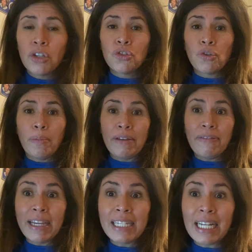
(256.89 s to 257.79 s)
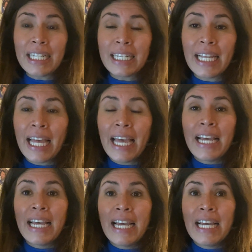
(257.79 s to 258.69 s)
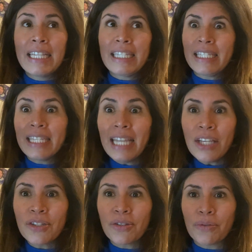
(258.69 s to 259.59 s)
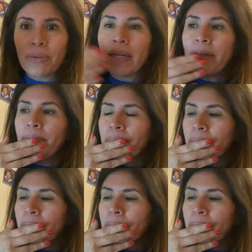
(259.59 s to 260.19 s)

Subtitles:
to my final destination, right?